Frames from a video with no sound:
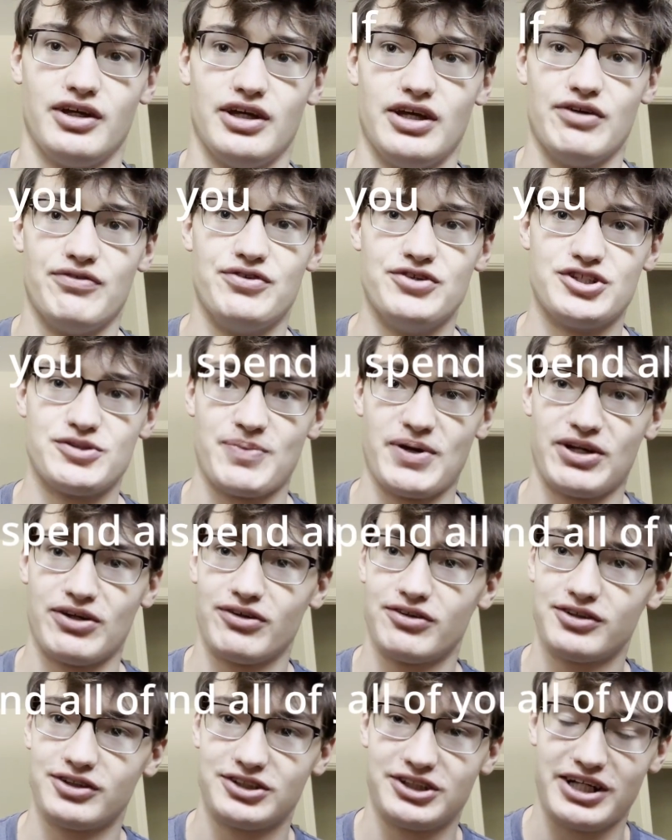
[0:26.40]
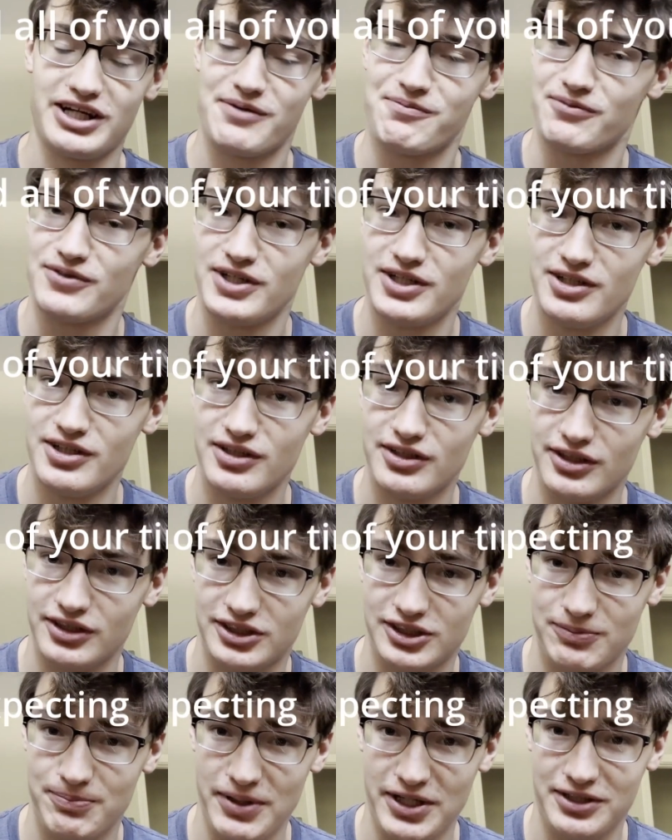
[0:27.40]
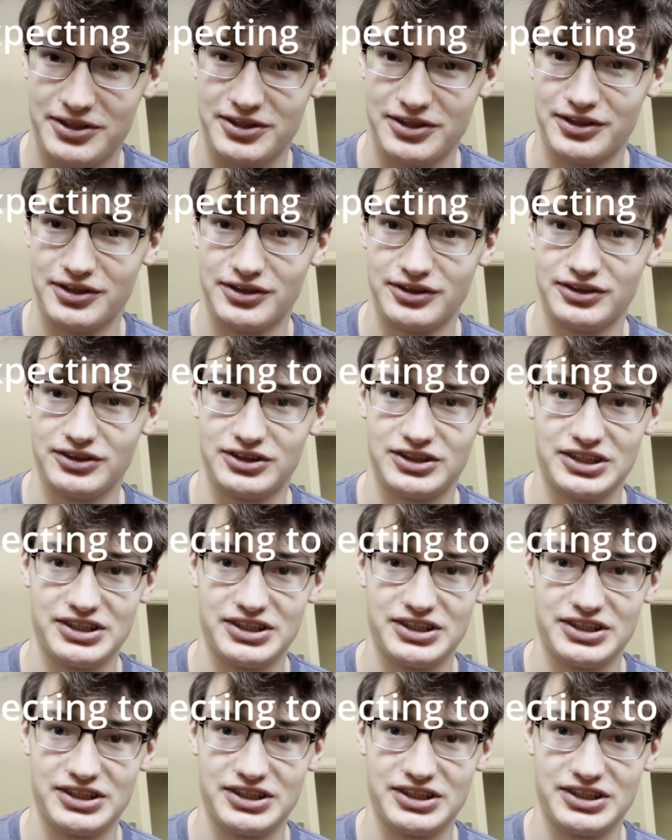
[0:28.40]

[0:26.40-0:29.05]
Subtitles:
if you spend all your time reading, expecting to